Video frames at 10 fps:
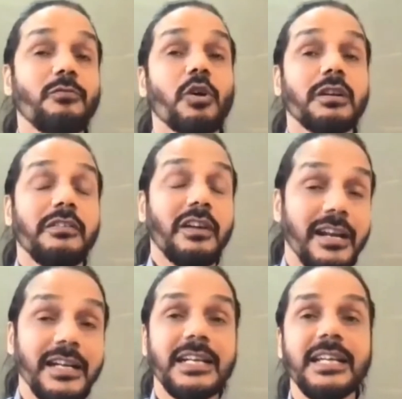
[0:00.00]
what
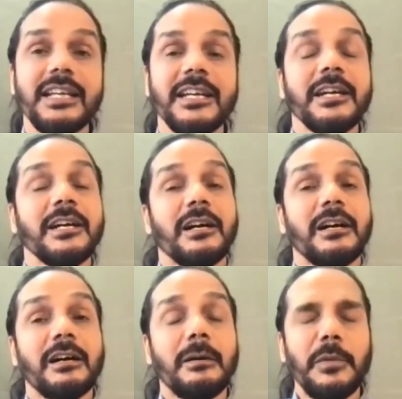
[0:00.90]
currently
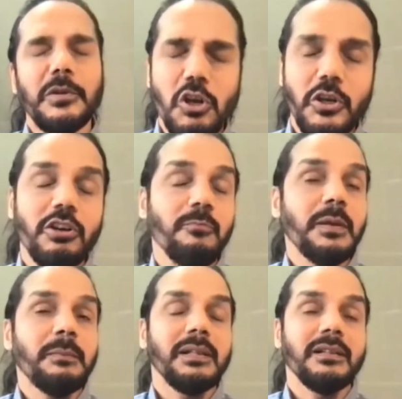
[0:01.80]
majority of
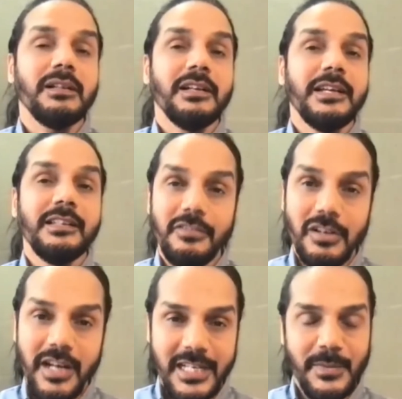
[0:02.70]
people in the world
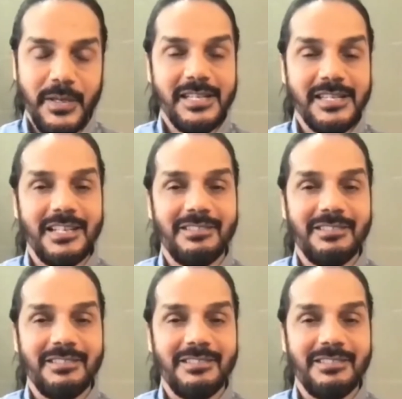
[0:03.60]
are experiencing.